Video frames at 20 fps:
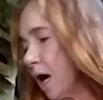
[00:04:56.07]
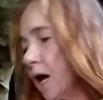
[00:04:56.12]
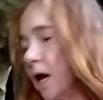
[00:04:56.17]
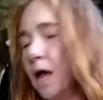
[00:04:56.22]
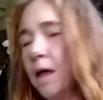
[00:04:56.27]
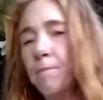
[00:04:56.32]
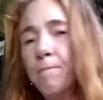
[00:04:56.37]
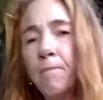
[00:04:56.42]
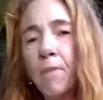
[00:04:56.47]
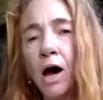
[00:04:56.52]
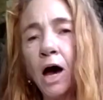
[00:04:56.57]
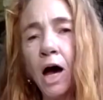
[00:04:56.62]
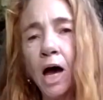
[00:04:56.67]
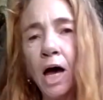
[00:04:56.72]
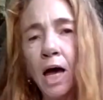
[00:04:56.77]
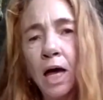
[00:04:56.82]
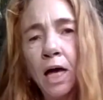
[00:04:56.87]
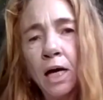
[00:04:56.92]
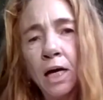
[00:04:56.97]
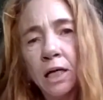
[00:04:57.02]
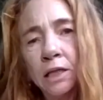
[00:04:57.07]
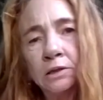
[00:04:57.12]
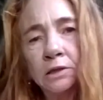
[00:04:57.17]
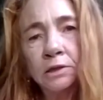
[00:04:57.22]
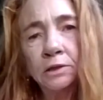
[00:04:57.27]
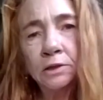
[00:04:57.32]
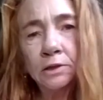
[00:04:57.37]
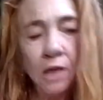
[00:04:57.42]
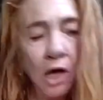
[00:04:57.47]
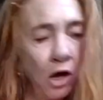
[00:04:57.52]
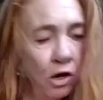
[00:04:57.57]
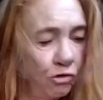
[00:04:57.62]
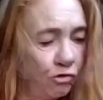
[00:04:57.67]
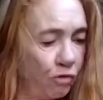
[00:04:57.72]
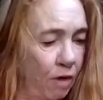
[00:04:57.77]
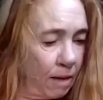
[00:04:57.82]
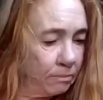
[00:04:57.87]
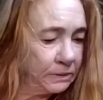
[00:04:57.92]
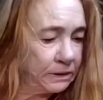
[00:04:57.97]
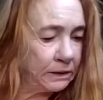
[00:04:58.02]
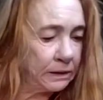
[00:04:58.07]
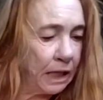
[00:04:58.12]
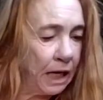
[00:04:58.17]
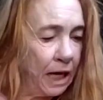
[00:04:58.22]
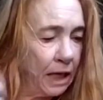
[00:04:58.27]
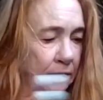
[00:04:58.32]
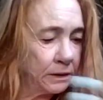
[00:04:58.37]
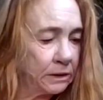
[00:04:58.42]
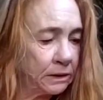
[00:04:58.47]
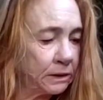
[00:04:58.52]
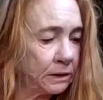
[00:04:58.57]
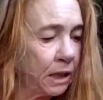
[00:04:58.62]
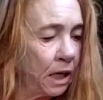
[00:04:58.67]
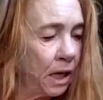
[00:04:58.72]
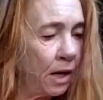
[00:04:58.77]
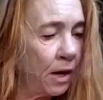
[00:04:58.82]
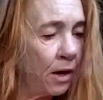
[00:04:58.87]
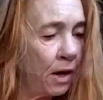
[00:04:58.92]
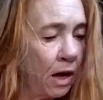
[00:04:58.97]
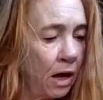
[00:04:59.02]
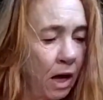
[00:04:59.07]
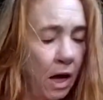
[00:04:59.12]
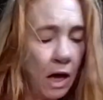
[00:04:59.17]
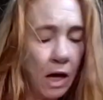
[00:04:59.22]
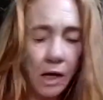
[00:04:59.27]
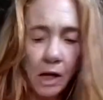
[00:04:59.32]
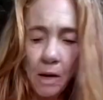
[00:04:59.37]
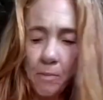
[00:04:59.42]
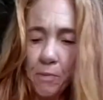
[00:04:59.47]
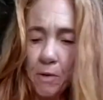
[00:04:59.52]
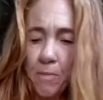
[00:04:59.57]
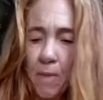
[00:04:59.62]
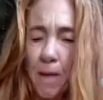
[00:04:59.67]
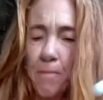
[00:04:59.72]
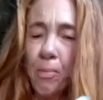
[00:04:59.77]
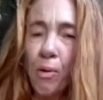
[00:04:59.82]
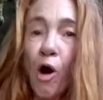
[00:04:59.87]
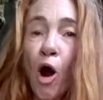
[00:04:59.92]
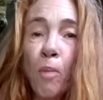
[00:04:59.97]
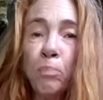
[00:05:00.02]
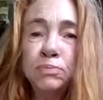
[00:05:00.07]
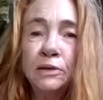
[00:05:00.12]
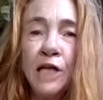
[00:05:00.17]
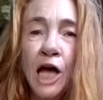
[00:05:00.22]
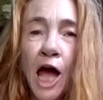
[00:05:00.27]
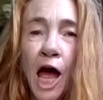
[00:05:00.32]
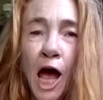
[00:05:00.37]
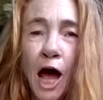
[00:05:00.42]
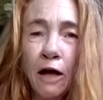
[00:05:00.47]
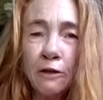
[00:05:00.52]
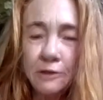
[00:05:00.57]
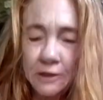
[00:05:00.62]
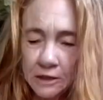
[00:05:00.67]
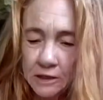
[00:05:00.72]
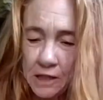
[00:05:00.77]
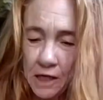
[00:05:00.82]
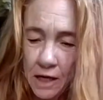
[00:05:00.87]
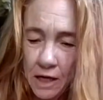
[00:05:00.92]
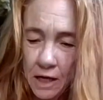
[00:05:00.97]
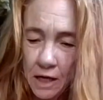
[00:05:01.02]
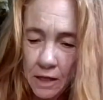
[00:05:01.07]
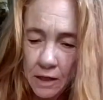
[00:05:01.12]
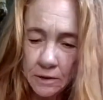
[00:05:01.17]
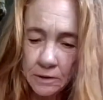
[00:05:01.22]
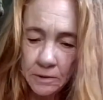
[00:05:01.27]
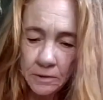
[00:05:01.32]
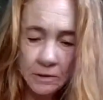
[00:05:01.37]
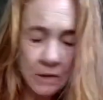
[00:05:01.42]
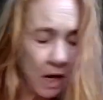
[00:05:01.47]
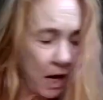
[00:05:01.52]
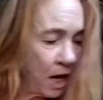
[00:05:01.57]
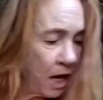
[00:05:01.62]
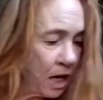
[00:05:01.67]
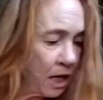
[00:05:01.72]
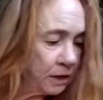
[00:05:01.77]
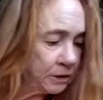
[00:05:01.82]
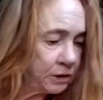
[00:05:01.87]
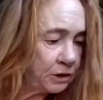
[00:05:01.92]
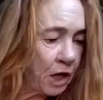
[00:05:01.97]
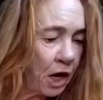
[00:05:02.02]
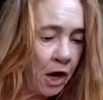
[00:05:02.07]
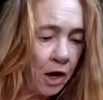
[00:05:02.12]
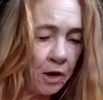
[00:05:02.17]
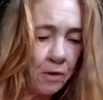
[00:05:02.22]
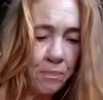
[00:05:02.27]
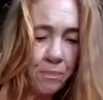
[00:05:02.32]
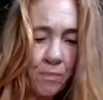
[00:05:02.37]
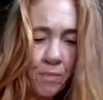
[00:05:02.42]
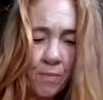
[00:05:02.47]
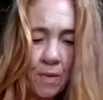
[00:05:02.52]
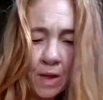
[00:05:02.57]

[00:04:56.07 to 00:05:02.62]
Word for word: and my drumsticks. I put my props out. So,